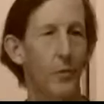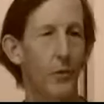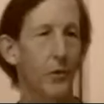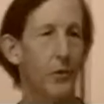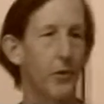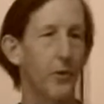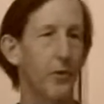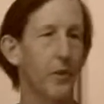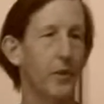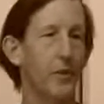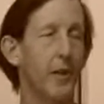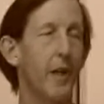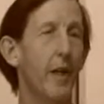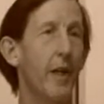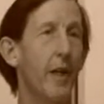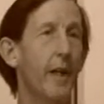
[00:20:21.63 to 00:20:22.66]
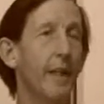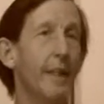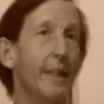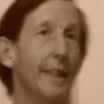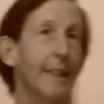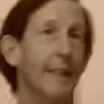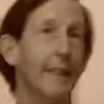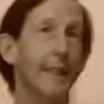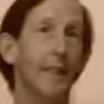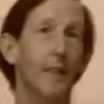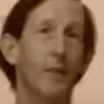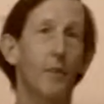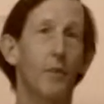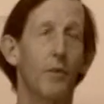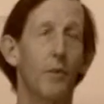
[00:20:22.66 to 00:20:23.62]
Brewster was not
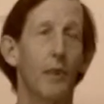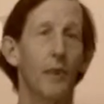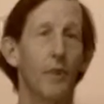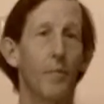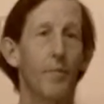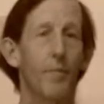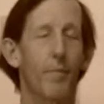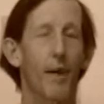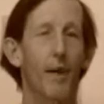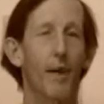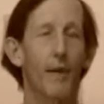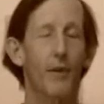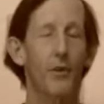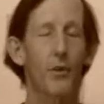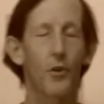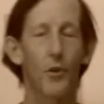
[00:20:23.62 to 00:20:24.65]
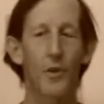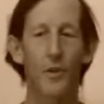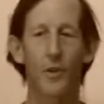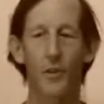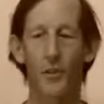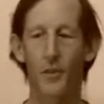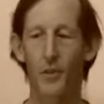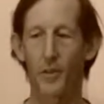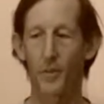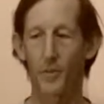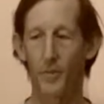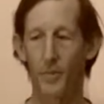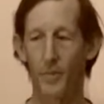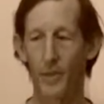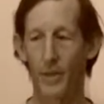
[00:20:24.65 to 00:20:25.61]
really my choice. It's
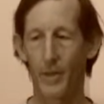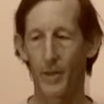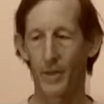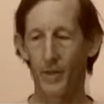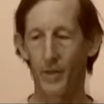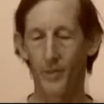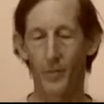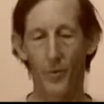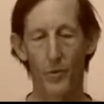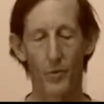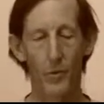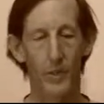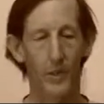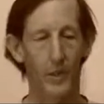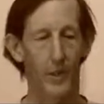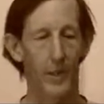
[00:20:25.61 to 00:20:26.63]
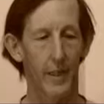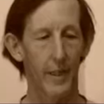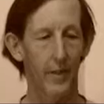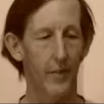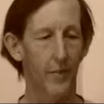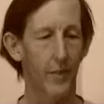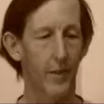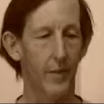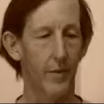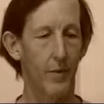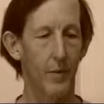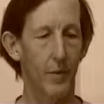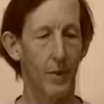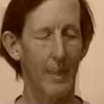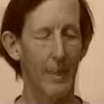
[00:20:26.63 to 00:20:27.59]
uh, originally
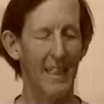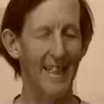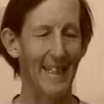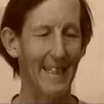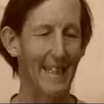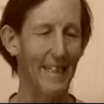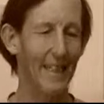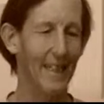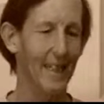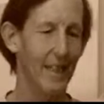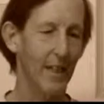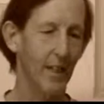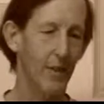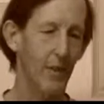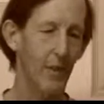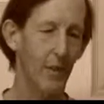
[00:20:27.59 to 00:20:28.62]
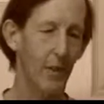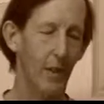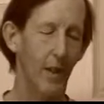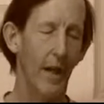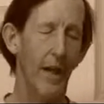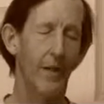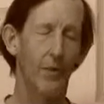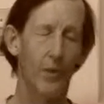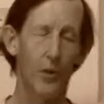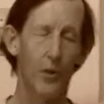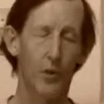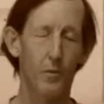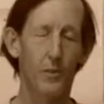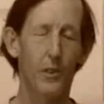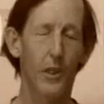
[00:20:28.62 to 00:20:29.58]
it was. There's a lot of
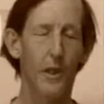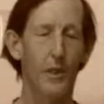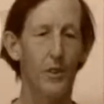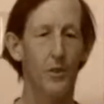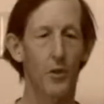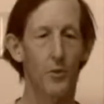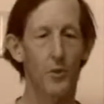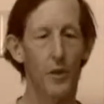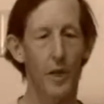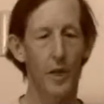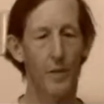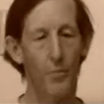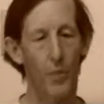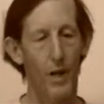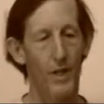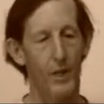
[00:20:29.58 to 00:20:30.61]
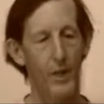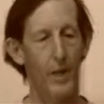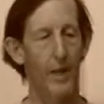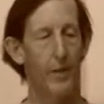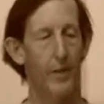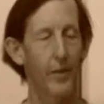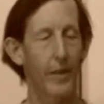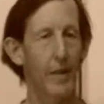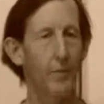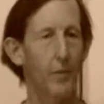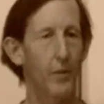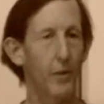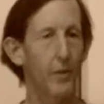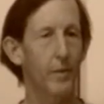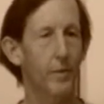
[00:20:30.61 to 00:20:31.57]
circumstances. I was kind of priced out of the
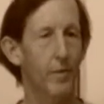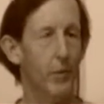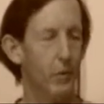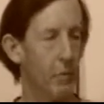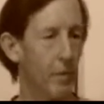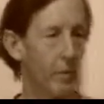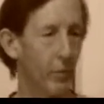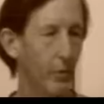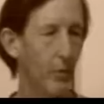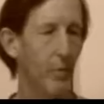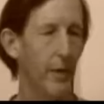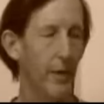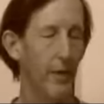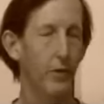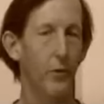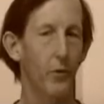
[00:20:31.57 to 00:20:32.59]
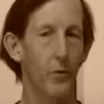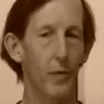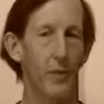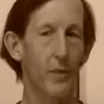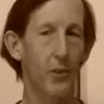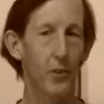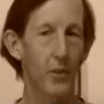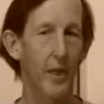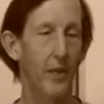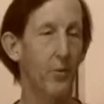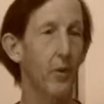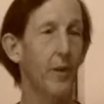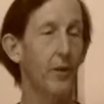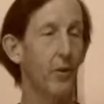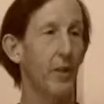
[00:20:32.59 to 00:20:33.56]
neighborhood. Most people know about how the real
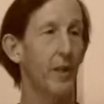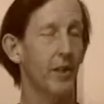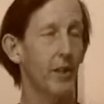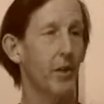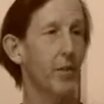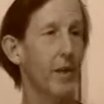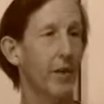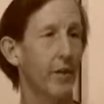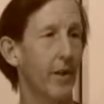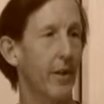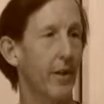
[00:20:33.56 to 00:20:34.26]
estate went crazy around